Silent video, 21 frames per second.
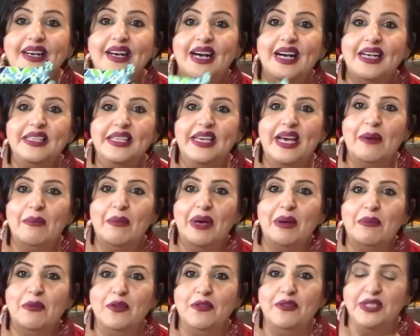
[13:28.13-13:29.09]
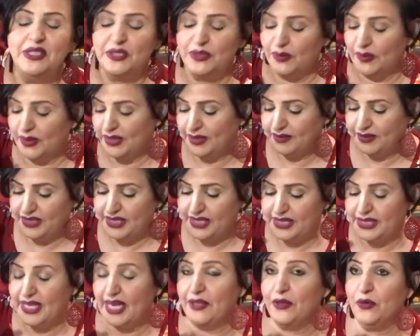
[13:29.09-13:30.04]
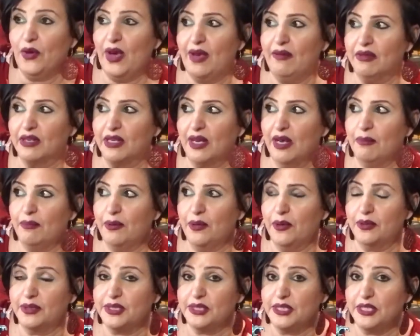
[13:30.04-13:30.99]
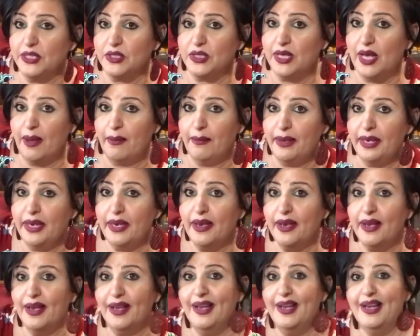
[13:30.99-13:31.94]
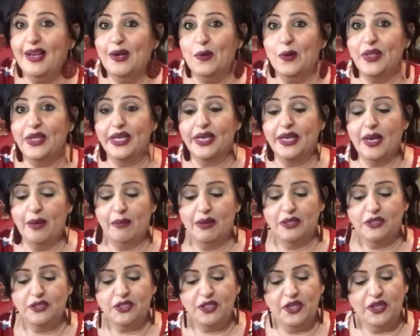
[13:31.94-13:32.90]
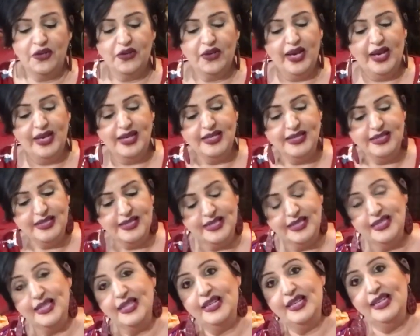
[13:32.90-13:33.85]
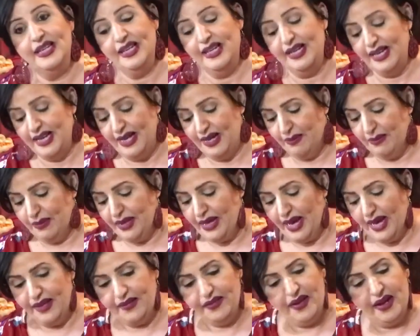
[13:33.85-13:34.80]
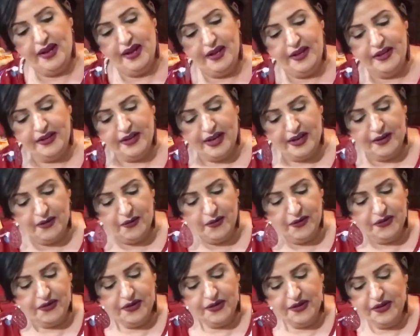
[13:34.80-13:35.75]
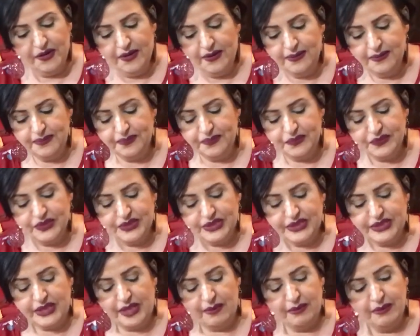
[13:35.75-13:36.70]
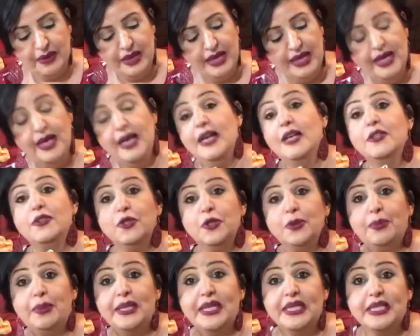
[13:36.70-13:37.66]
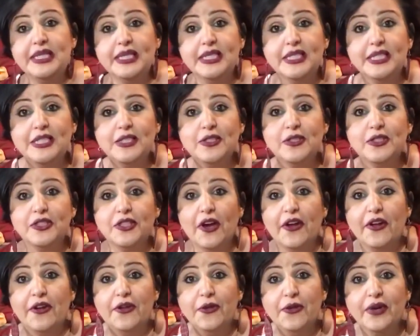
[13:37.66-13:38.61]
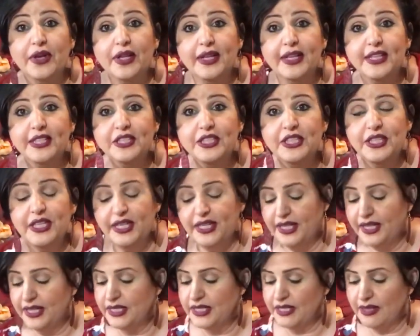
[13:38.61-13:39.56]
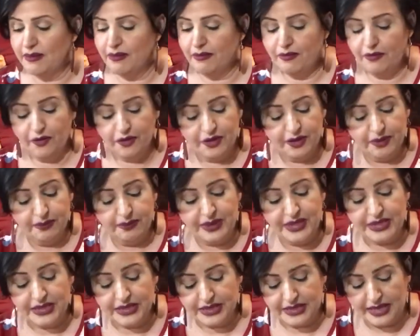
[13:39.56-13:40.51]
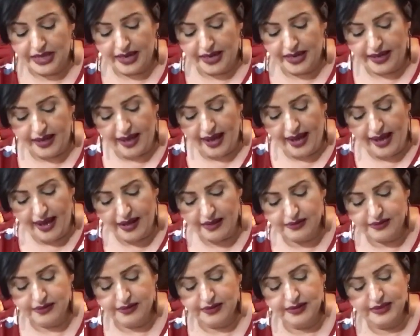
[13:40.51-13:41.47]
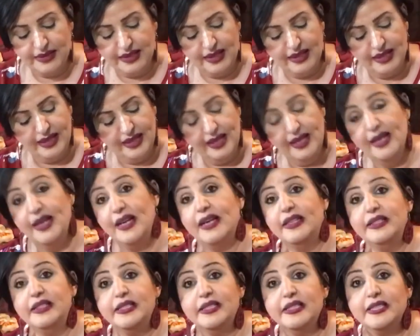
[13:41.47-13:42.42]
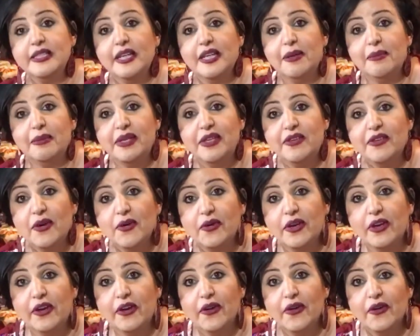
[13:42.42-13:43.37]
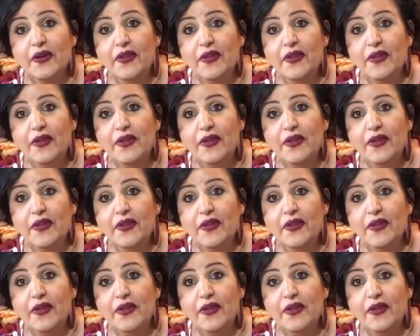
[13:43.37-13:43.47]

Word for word: I think I might move into one of these. I do have a couple still coming. When they come, I'll show you guys. But yeah, I thought I, I order some new pieces to start a new collection and then some for the pieces that I have. And this is going to be so cute